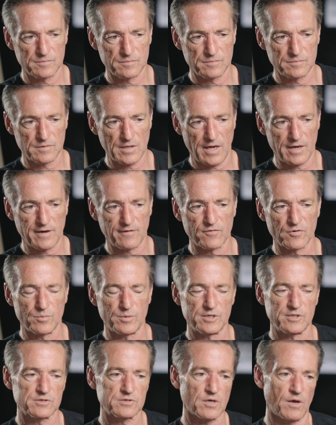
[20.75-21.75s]
Not
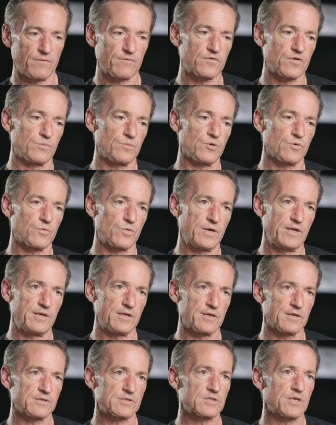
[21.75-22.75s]
everybody's comfortable
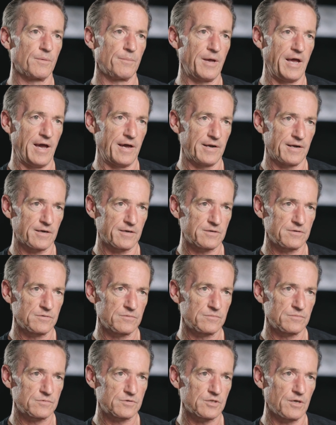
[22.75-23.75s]
reading a schematic.
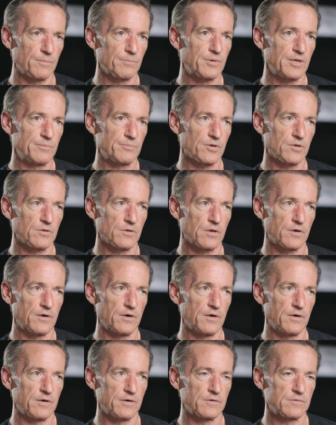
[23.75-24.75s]
Some people
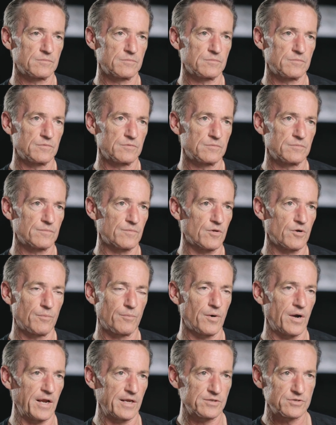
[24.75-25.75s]
learn, their
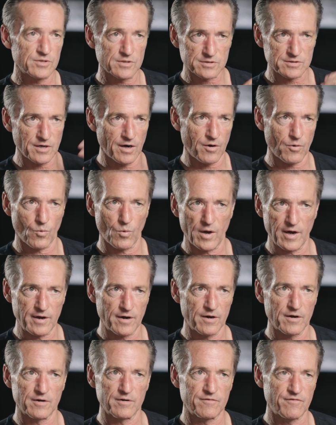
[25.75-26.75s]
brains just aren't
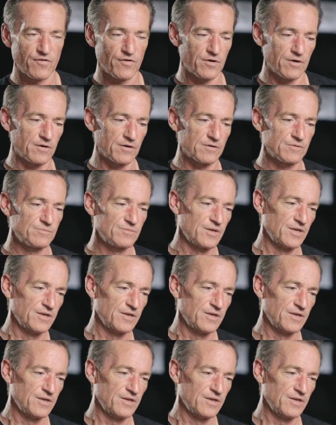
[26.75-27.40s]
wired for,